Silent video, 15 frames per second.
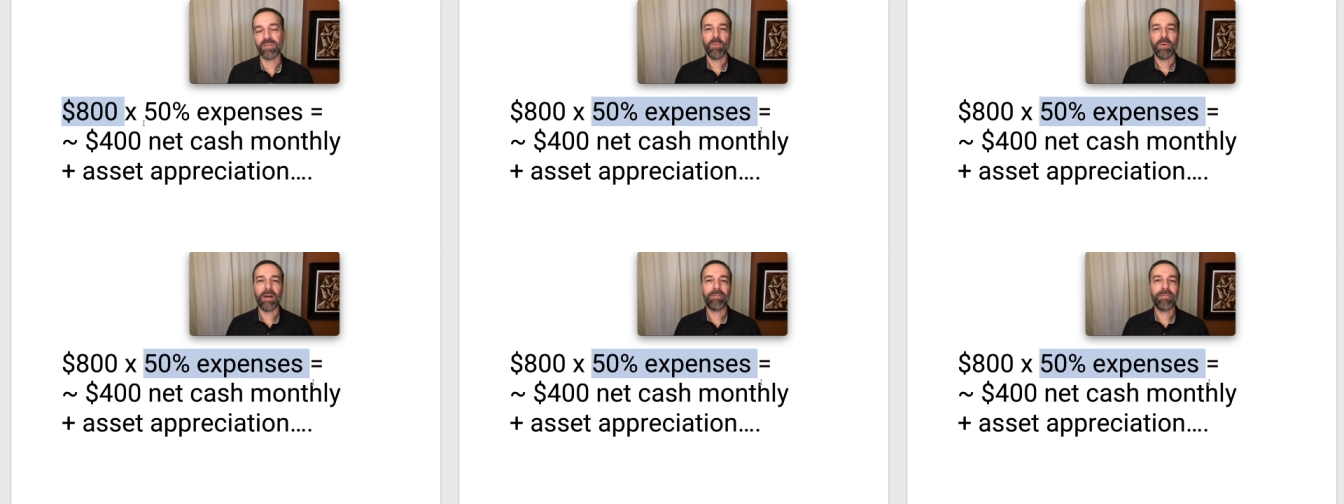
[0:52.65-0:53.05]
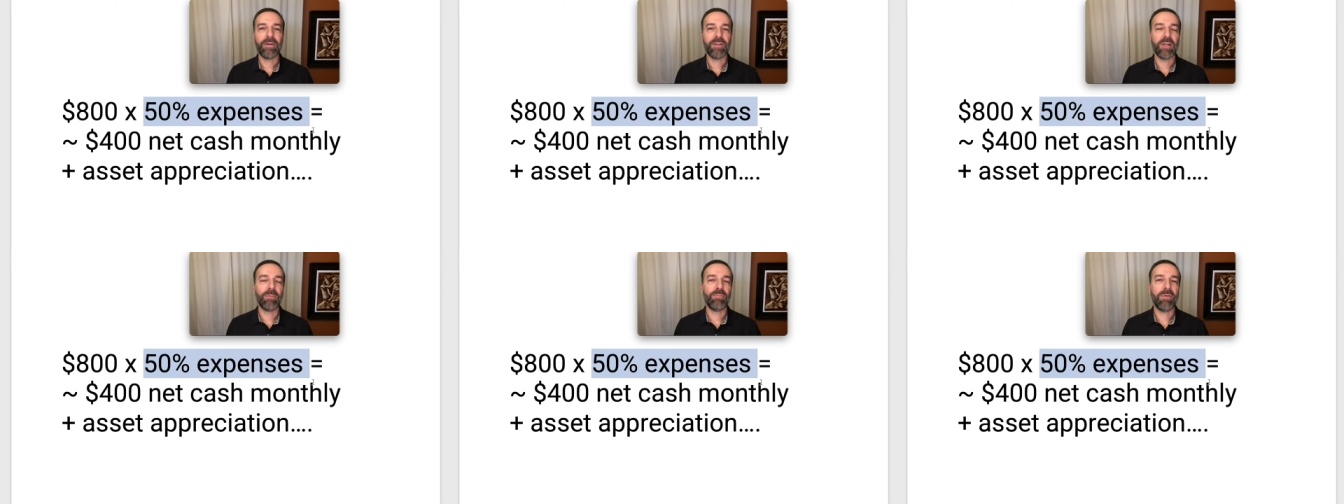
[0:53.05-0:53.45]
When I
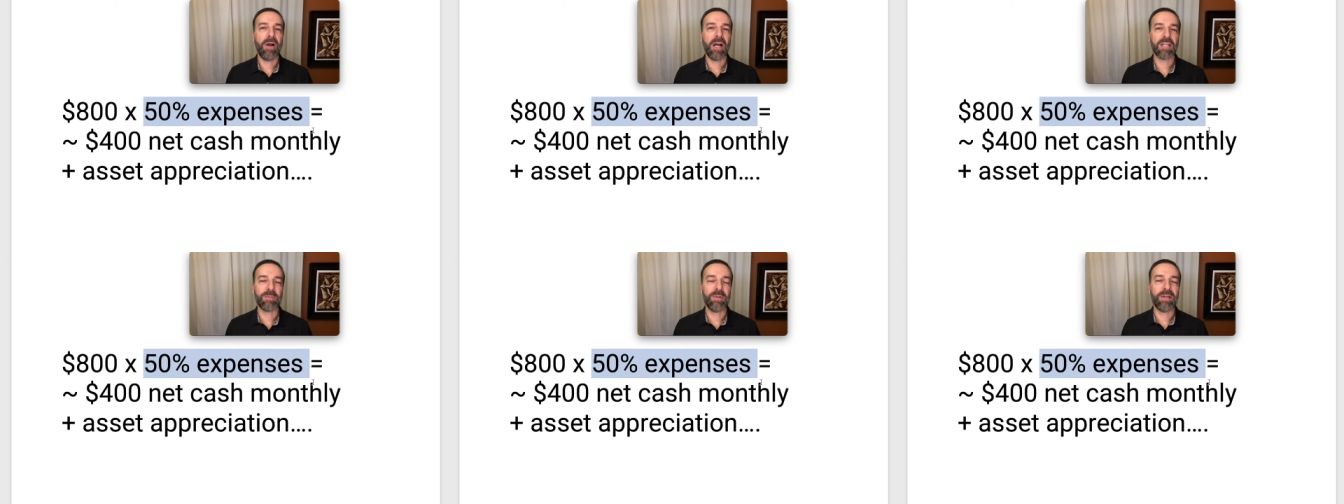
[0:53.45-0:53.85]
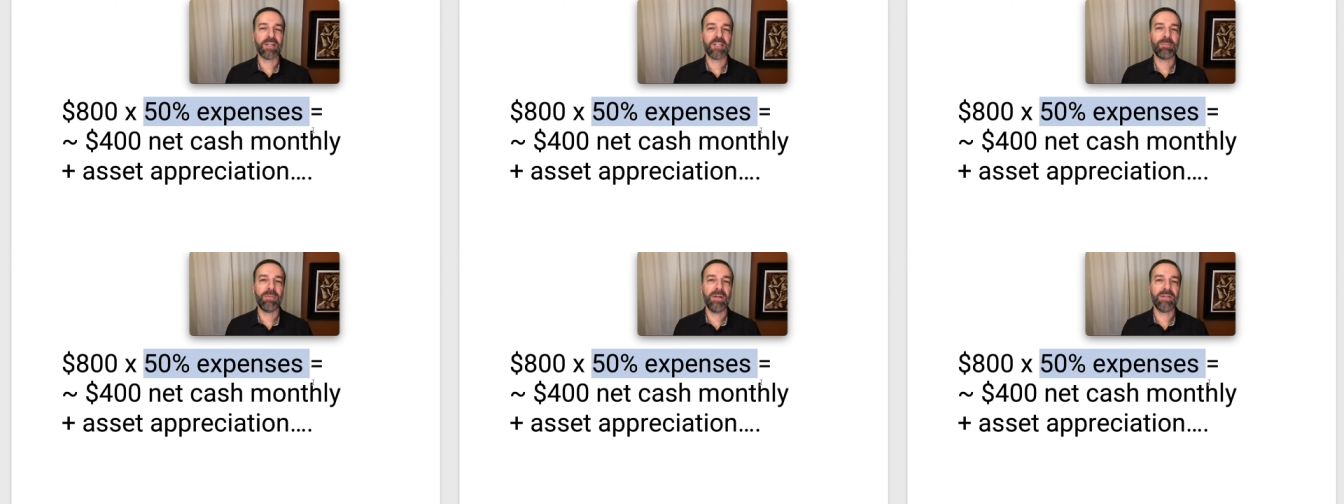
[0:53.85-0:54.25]
figured the approximate
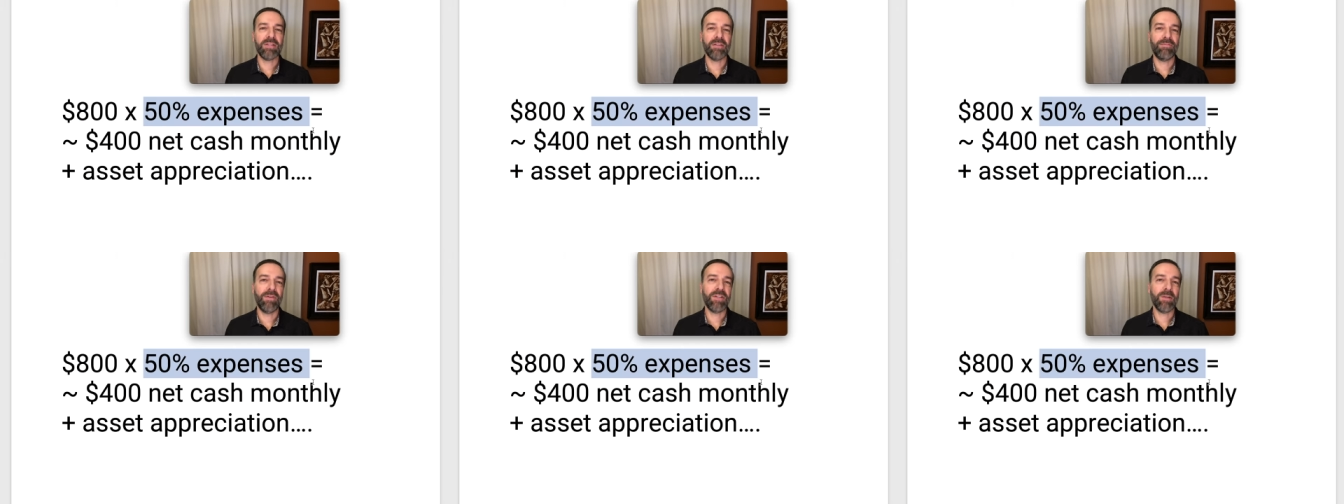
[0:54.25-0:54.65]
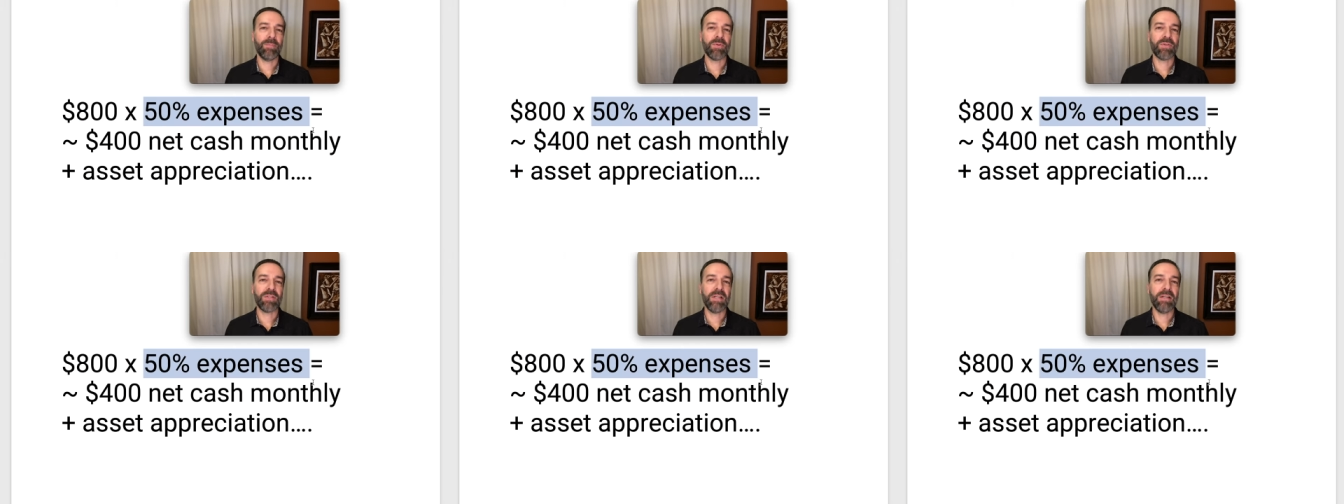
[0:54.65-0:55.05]
expenses of
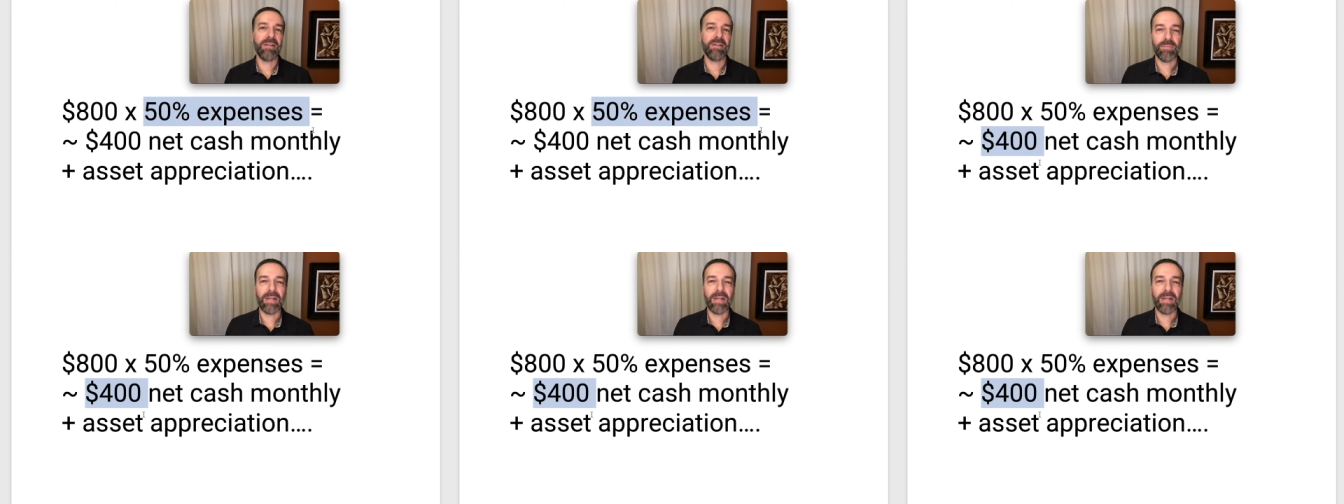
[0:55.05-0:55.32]
50%,